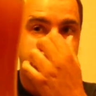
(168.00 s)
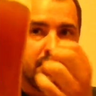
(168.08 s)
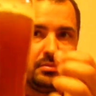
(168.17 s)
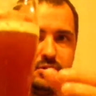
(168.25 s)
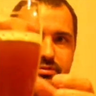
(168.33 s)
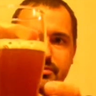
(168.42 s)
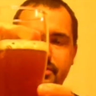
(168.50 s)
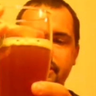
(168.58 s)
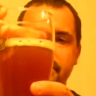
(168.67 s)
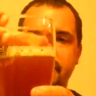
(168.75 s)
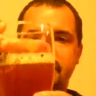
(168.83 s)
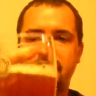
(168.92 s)
bubbles
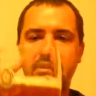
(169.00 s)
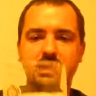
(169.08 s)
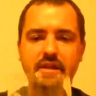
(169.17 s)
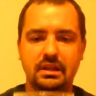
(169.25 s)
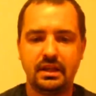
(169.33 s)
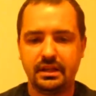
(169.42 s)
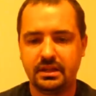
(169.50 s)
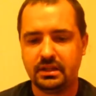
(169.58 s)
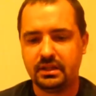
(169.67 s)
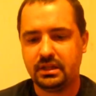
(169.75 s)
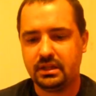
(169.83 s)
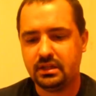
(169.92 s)
mostly. Light
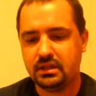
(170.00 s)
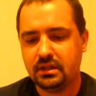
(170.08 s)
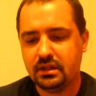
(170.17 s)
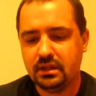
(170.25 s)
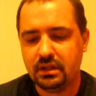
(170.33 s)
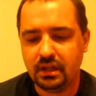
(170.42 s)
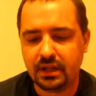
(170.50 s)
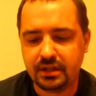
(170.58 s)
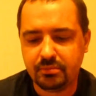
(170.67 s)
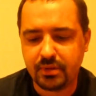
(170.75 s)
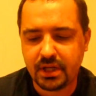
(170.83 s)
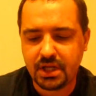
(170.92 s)

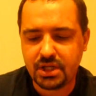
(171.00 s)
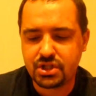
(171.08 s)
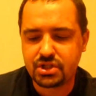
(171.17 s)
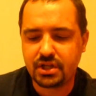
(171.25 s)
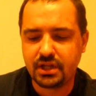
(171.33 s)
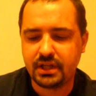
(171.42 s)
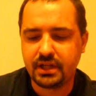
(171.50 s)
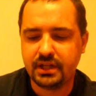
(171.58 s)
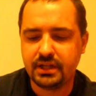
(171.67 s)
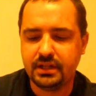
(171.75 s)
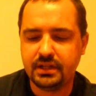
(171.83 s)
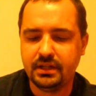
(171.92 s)
beige kind of
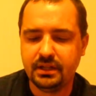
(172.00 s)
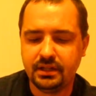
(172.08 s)
head.